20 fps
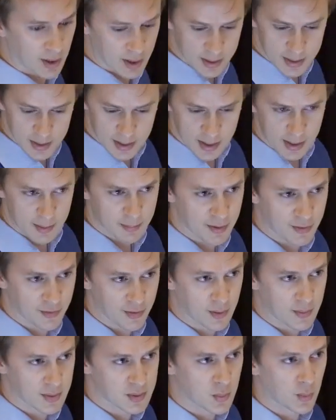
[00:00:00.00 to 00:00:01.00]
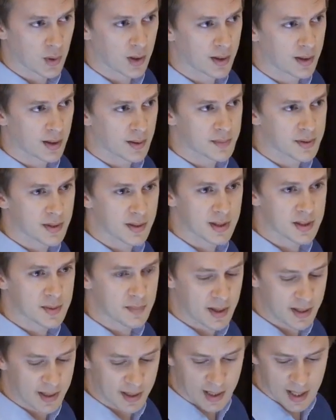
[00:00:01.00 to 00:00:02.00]
night's sleep if I was wired up to
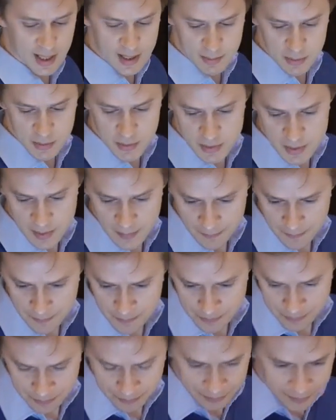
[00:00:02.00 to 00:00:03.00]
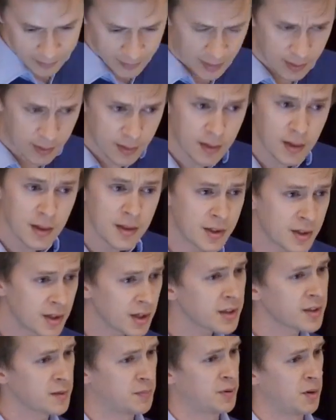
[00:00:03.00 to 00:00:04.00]
this many cables. The
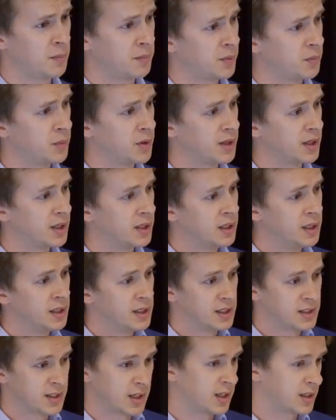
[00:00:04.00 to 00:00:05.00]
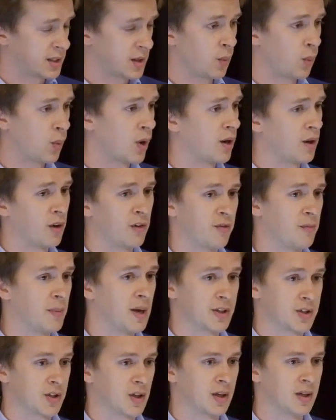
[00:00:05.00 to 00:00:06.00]
other problem with it is that it's a one-off
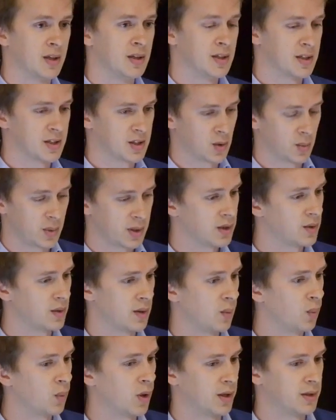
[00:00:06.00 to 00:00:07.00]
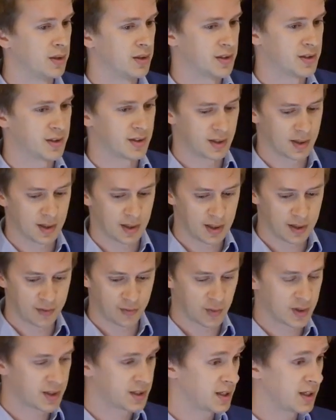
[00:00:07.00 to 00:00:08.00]
measure, so we do it once.
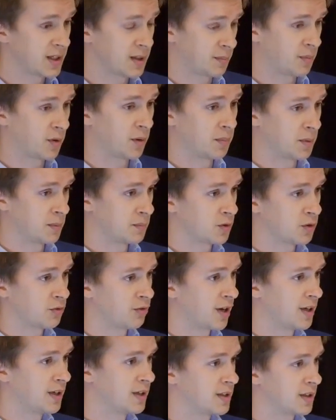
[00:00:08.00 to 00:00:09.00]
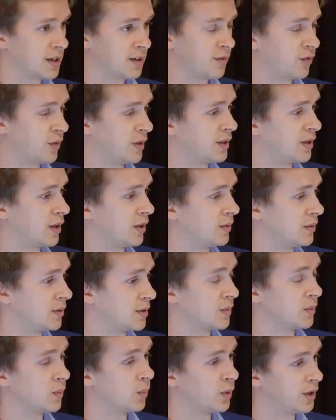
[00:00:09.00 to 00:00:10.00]
If we see the problem, great. If we
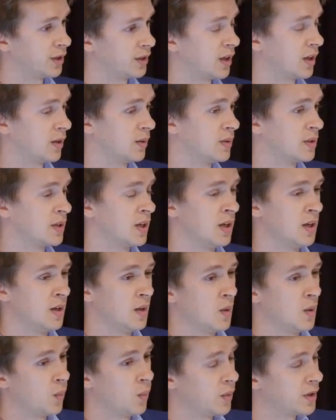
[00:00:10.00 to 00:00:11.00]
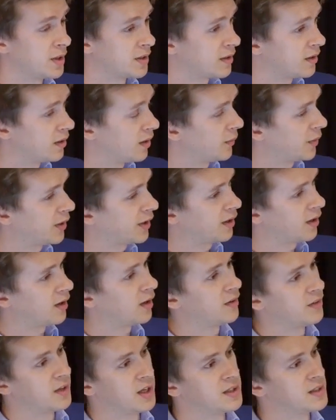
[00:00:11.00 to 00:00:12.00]
don't, we don't. We
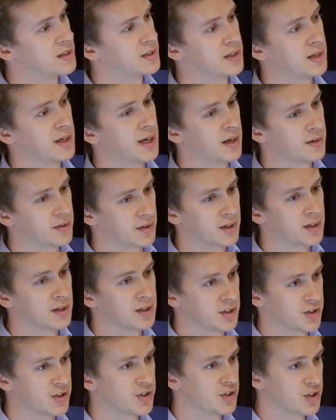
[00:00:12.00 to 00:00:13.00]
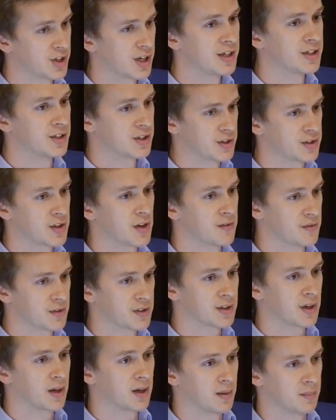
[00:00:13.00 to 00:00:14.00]
can't then see how the condition changes over
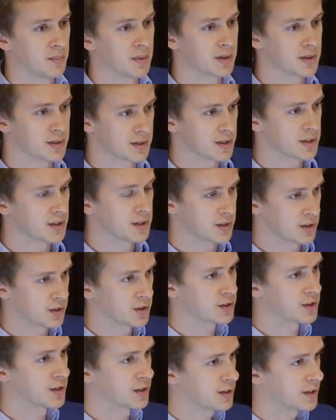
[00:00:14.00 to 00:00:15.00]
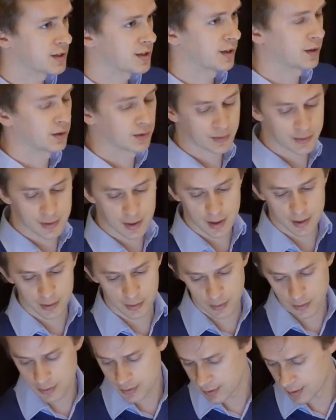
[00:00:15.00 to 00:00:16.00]
time because this is just a single
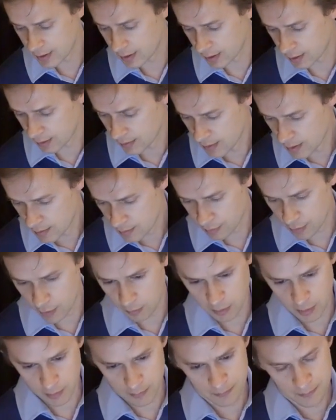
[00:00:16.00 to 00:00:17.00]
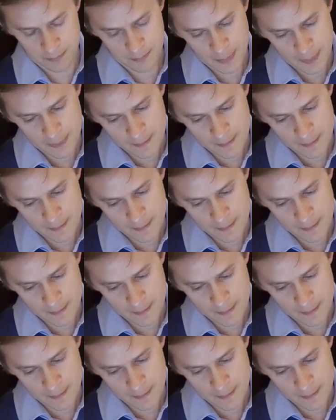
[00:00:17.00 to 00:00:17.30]
diagnostic problem,